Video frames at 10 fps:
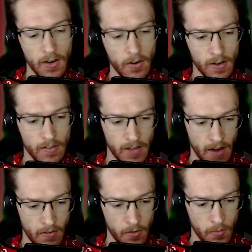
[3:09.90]
another
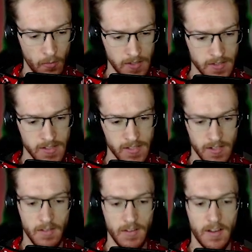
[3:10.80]
Garu, which
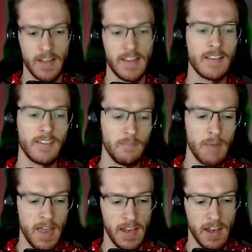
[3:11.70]
I guess is
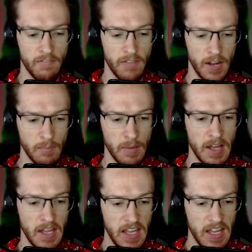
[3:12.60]
better than nothing, but
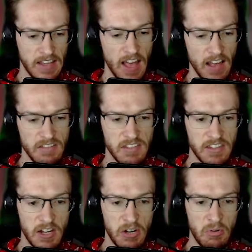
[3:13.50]
that was
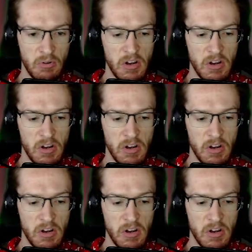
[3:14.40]
still,